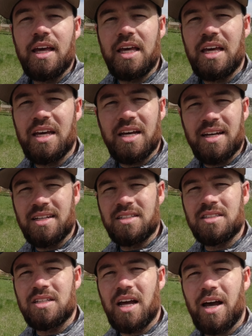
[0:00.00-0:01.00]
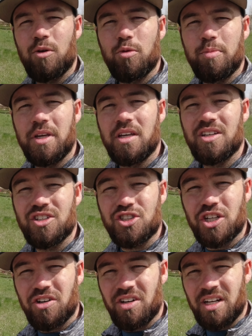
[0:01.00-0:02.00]
and I will be
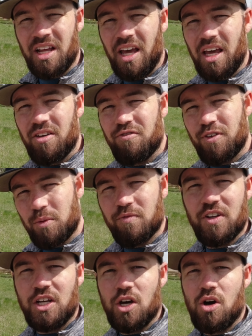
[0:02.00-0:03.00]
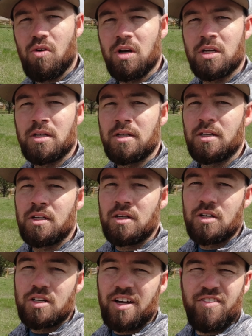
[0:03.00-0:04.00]
sharing a film video,
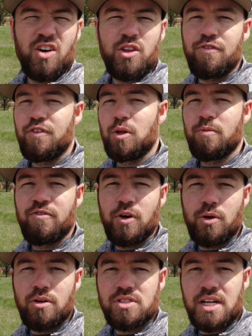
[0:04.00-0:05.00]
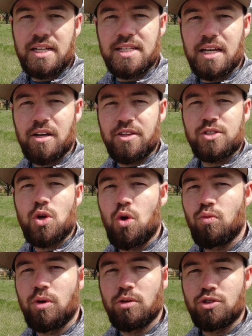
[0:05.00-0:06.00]
kind of all the film photos that I take on this
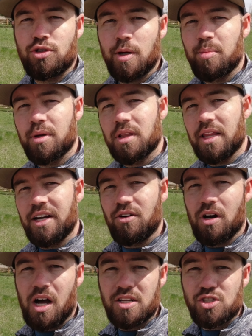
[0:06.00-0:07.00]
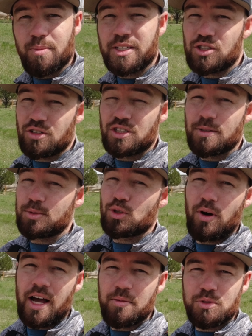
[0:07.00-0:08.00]
whole road trip later on. So make sure and
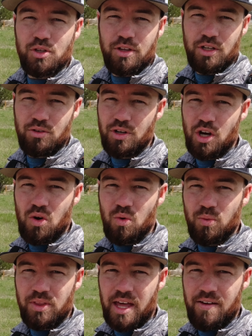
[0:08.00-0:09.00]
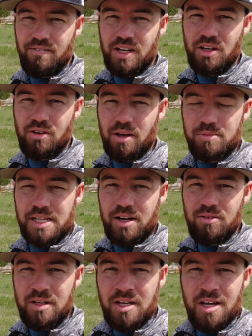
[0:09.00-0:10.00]
subscribe so that you know when that video comes
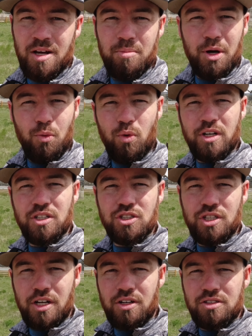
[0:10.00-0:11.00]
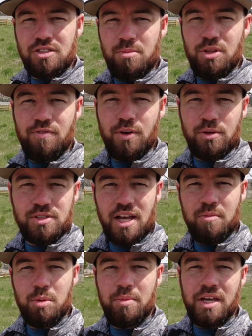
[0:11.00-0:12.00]
out. But wanted to share some of the photos
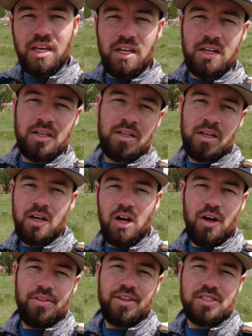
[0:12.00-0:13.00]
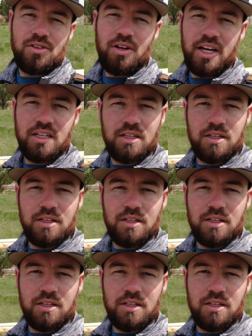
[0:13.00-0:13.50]
I've been making on this little hike.